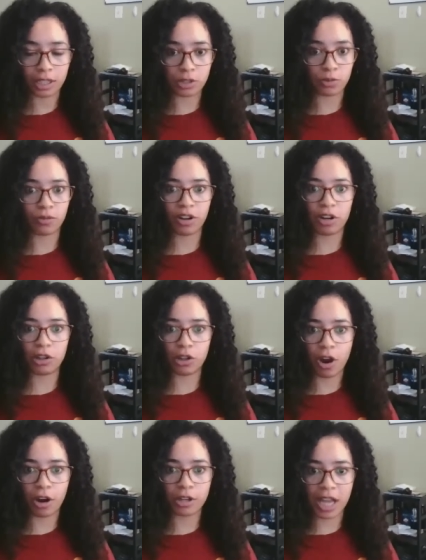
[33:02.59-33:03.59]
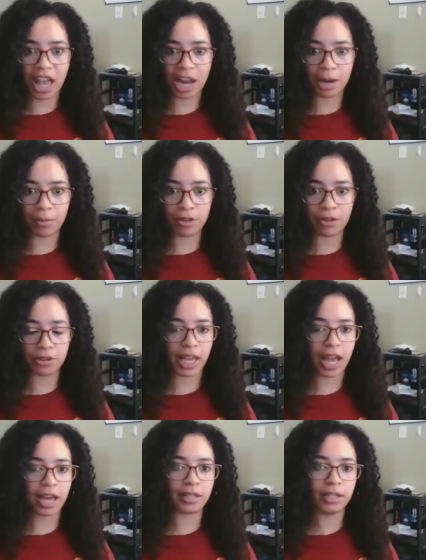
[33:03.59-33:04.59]
These were very large animals.
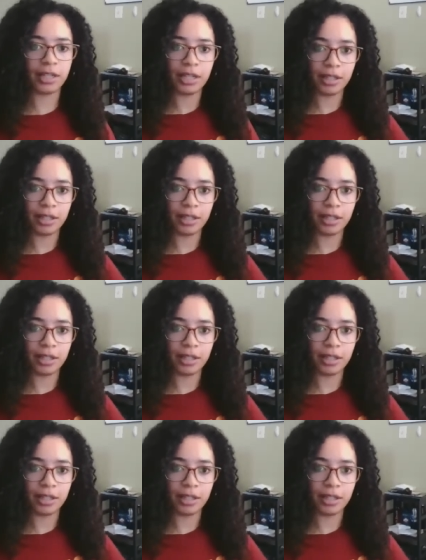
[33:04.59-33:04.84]
They had